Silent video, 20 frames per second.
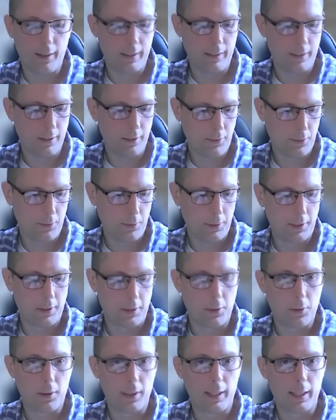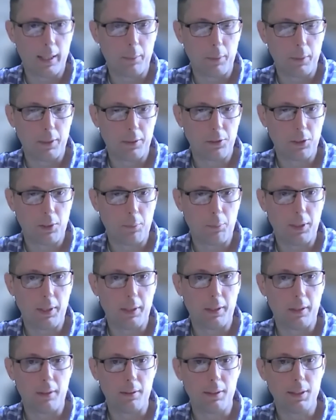I definitely agree. I mean,
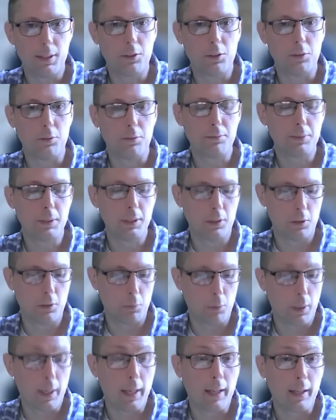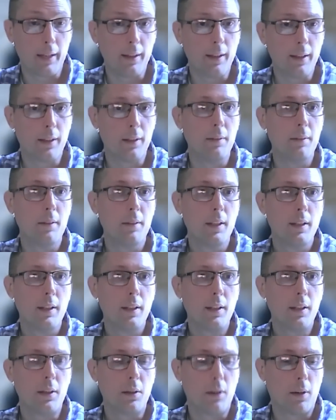something doesn't feel right yet.
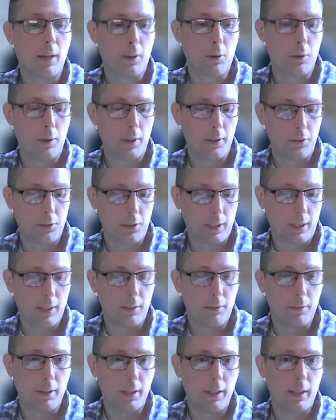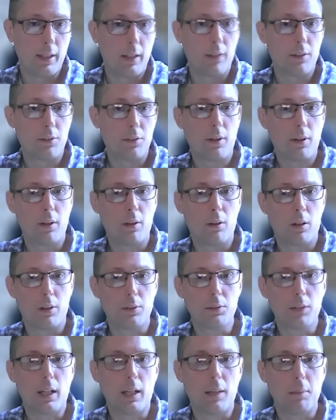Equities like Nvidia has hit
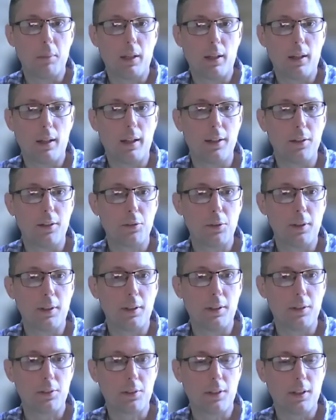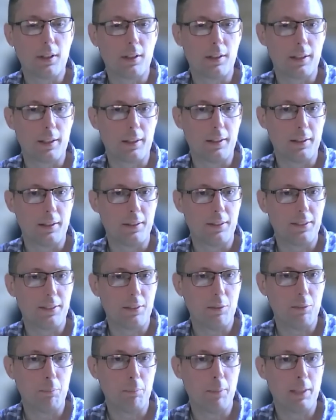all-time highs, right? It's kind of like this
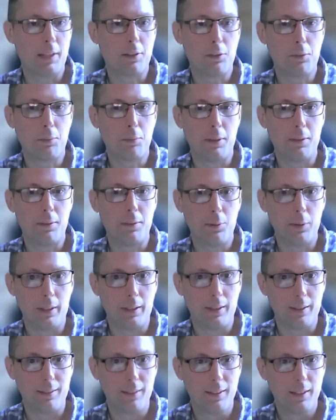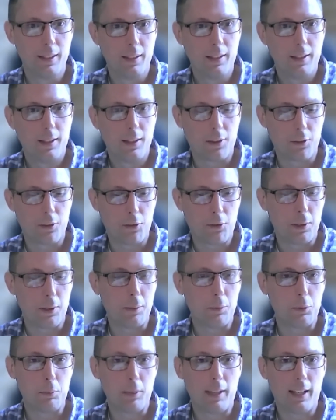mix between
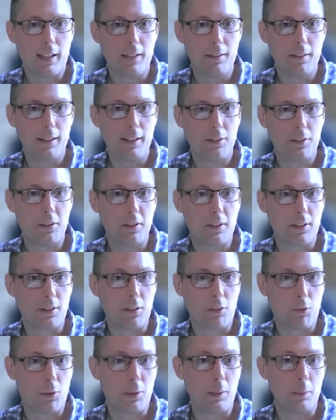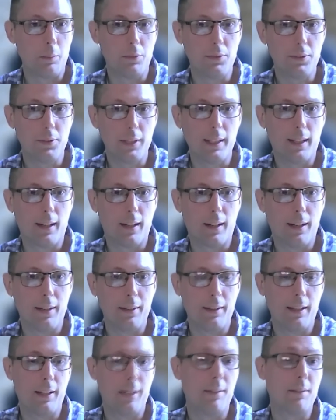extreme speculation and extreme fear.
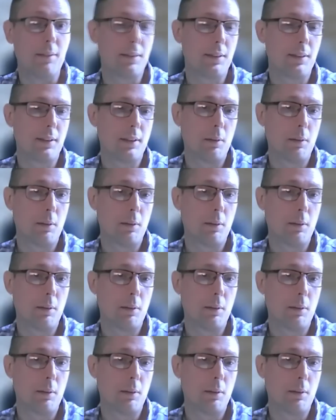And